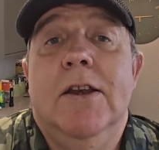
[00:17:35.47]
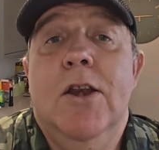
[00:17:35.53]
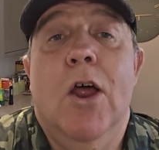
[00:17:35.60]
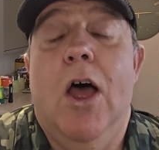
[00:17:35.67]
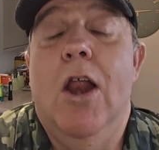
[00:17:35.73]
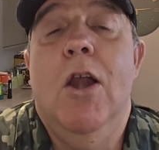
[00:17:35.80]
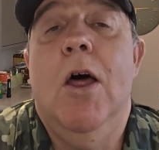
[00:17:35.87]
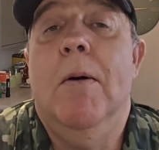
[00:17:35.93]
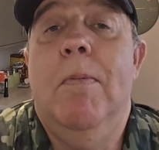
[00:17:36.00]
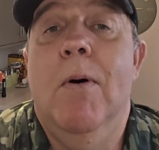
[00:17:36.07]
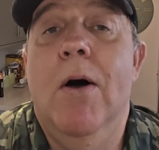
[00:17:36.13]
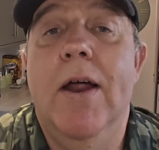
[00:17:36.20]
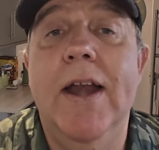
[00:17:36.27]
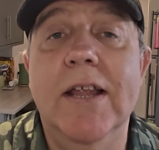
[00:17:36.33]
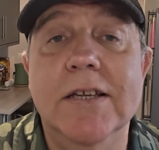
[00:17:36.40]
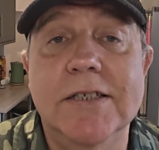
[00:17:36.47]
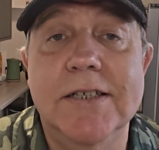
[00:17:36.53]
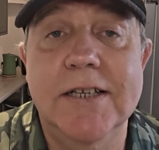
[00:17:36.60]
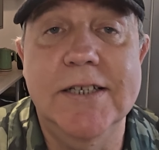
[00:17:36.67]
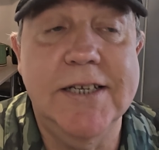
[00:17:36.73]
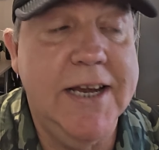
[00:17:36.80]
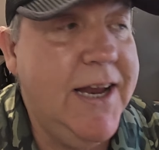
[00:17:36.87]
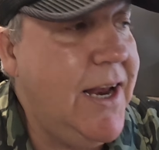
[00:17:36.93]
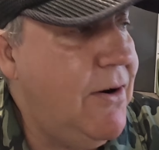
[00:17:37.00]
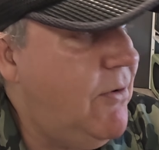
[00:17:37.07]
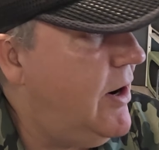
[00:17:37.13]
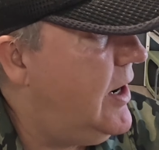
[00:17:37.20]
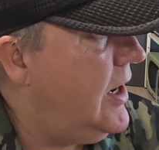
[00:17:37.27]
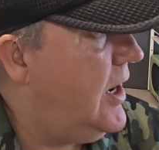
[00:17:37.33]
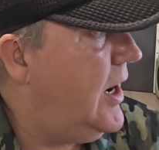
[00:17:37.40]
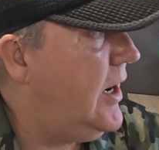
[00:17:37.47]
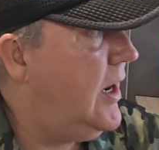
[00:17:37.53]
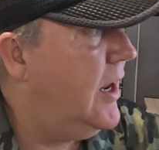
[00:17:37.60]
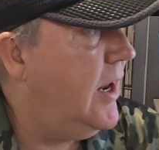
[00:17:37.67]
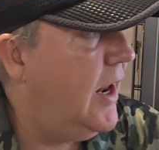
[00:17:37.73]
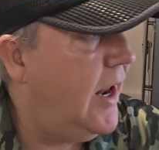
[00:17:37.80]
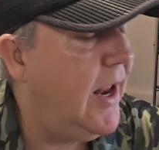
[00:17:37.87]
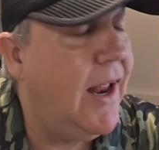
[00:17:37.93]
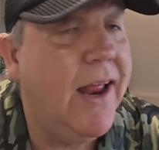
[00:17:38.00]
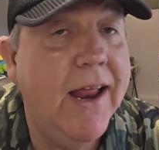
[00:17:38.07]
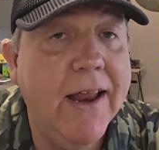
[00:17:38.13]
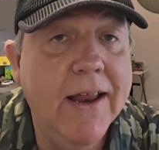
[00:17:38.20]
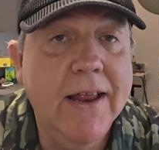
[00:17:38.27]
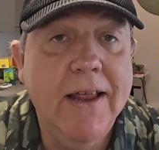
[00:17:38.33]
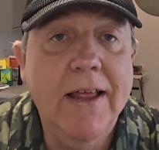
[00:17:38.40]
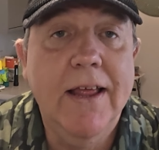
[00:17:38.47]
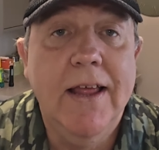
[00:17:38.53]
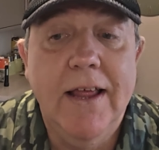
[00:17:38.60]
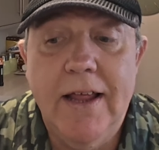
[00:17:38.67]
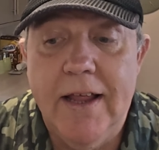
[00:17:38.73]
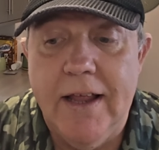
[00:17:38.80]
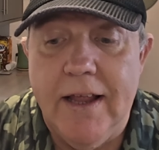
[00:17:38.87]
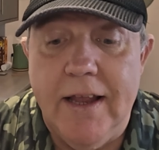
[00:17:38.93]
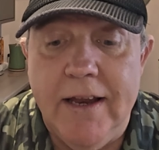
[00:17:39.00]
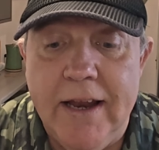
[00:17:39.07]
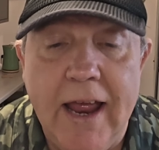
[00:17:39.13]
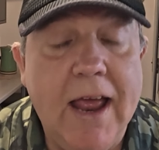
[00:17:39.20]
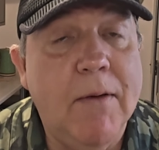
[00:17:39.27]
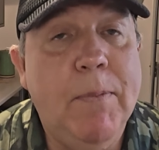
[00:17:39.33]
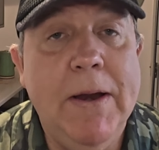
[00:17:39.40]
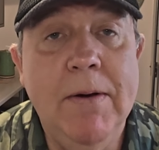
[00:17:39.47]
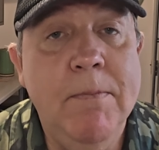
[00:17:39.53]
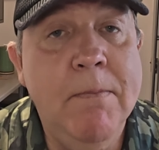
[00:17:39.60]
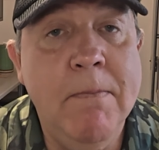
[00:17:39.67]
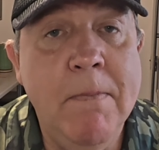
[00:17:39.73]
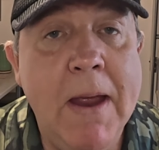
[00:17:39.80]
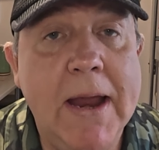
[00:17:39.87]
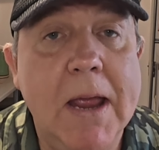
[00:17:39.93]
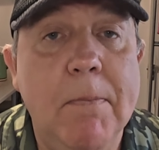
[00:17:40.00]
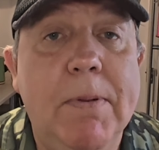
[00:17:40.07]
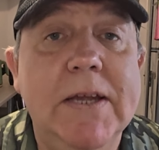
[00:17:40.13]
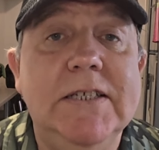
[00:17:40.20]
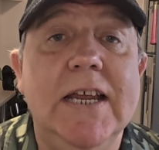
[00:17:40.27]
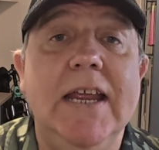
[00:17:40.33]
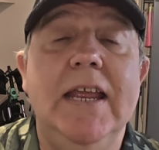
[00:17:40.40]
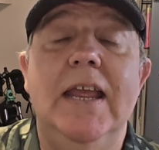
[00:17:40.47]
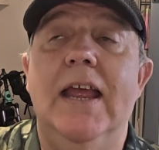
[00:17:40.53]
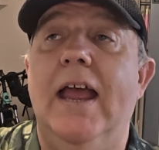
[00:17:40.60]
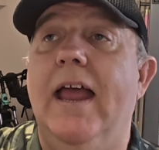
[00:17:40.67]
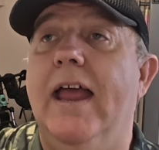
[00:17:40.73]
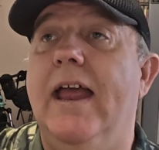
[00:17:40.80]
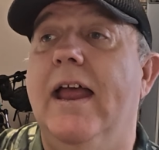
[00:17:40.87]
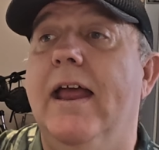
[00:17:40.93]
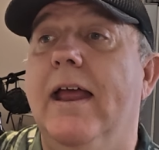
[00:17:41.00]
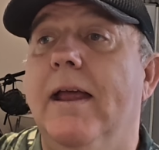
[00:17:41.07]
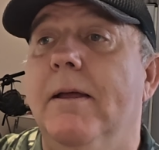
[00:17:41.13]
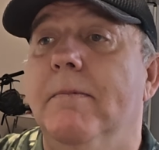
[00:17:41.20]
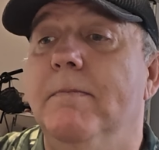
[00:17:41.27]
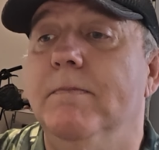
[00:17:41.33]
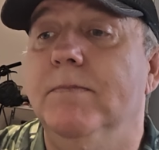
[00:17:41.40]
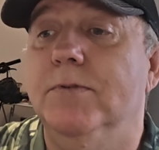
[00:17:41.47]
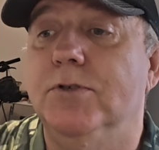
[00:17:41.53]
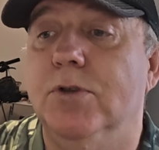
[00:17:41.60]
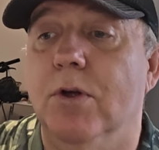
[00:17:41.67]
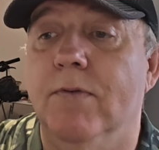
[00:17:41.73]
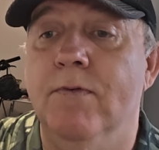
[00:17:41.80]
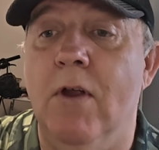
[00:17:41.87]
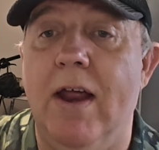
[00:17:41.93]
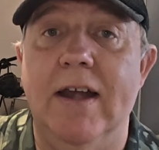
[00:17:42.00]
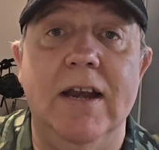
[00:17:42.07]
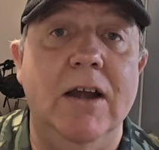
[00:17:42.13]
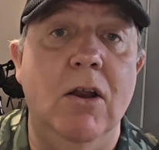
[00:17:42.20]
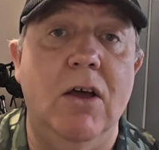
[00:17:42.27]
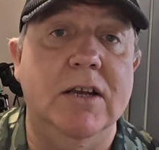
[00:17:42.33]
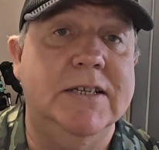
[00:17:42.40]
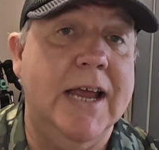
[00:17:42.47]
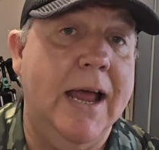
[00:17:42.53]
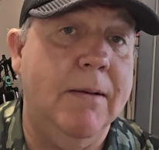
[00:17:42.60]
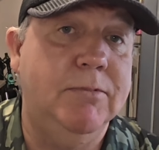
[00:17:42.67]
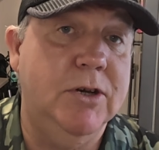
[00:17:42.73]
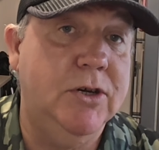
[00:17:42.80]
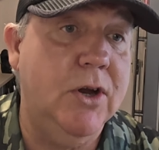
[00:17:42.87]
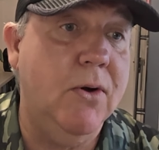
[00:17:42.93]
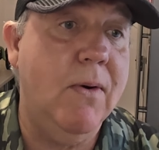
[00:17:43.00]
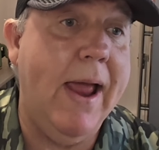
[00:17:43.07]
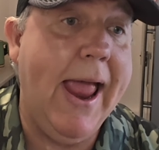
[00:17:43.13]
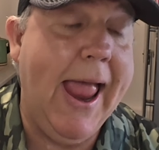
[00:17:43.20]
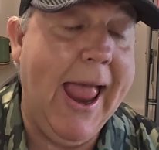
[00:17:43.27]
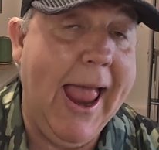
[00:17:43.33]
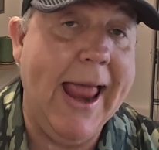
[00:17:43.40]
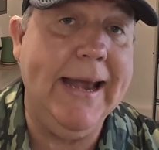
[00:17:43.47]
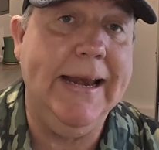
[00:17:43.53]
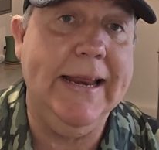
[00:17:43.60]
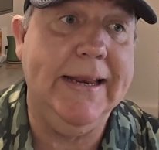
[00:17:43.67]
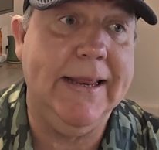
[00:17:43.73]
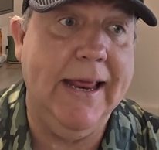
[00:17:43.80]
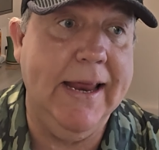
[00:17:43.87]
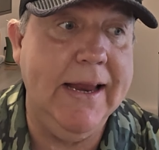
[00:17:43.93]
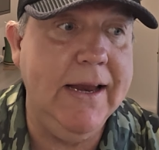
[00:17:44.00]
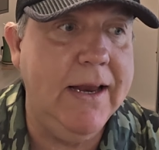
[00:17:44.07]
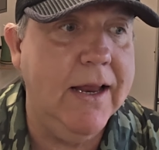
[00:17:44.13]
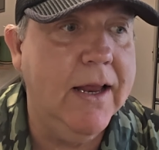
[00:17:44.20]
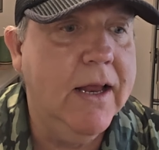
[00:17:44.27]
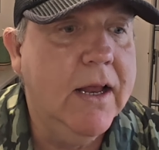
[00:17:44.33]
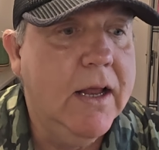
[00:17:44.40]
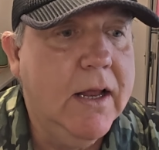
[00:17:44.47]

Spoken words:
not a lot more else to say, really. Yeah, I've been mega busy, so I've not had a lot of time to do anything.